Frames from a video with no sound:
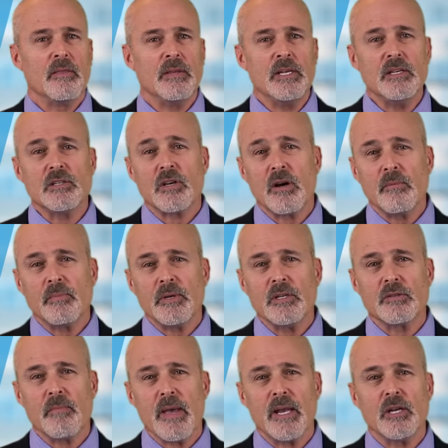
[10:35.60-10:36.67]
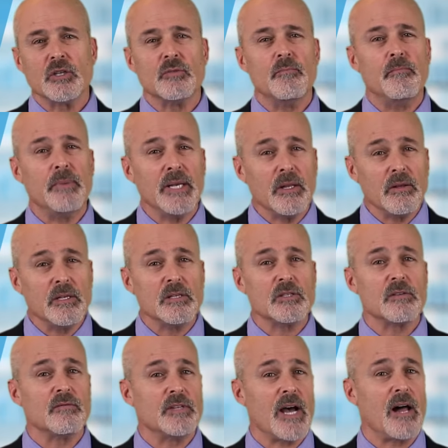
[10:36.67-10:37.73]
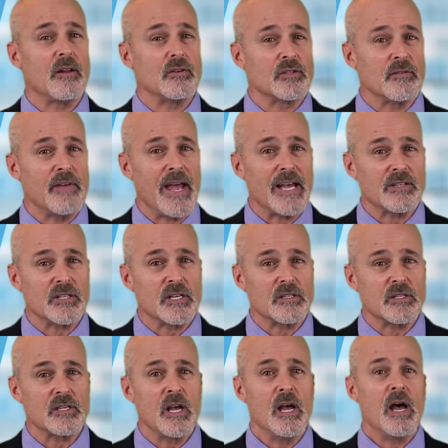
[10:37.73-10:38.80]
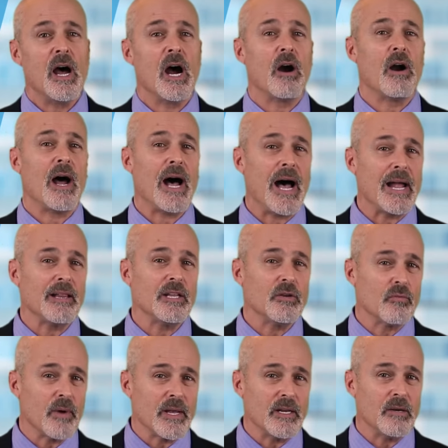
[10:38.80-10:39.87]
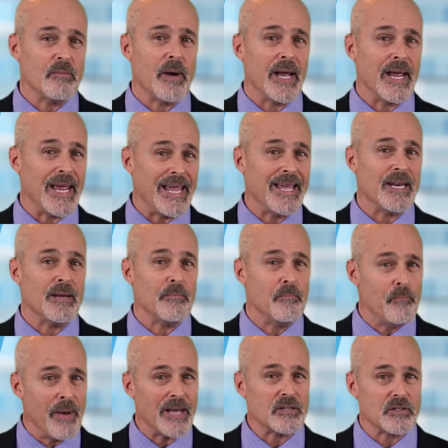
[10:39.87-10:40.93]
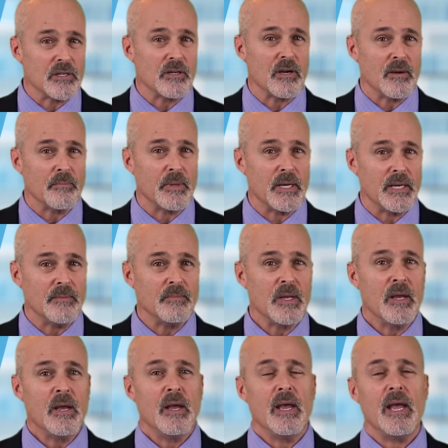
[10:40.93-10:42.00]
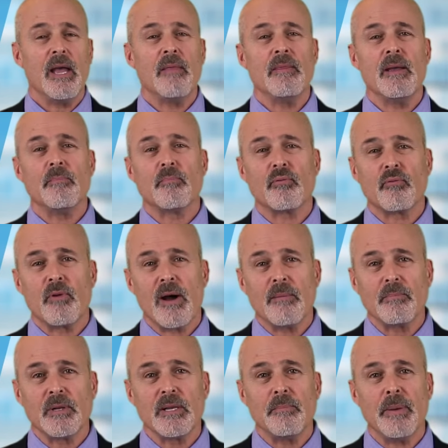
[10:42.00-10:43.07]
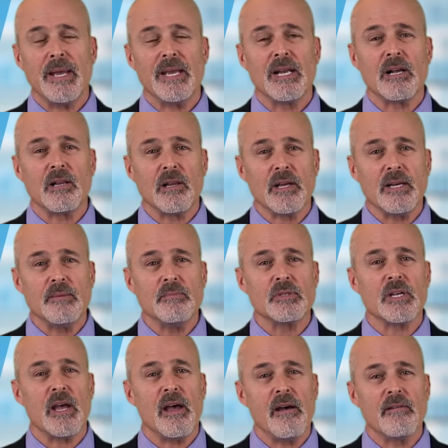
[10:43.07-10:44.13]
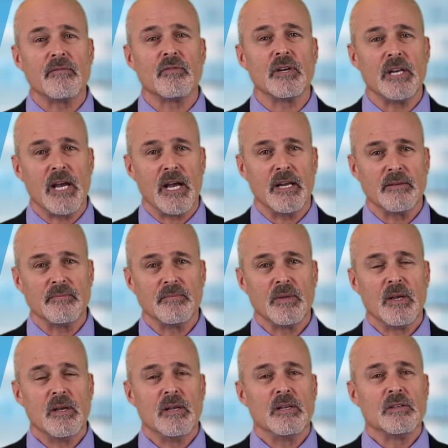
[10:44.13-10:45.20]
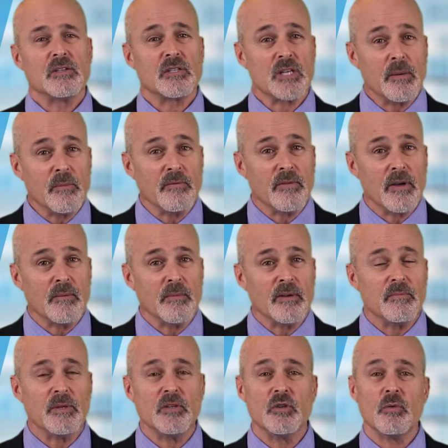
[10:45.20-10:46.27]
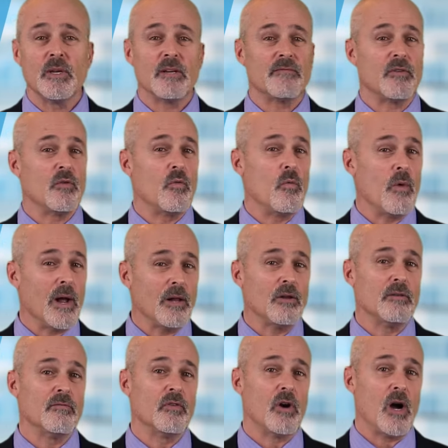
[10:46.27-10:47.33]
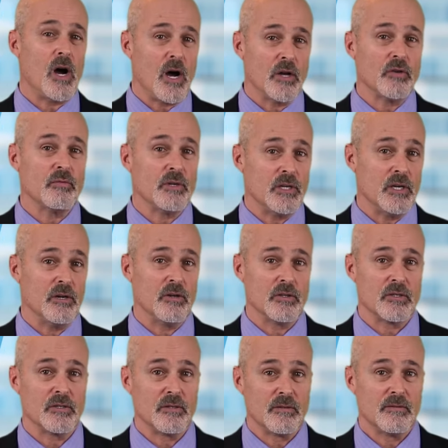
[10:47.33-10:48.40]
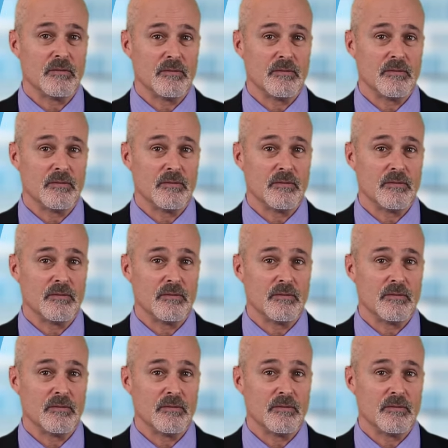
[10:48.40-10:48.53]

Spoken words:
These companies manage billions of dollars of assets, are highly rated by A&M Best & Company, and they promptly pay claims every day. Some of them have been doing it for well over 100 years.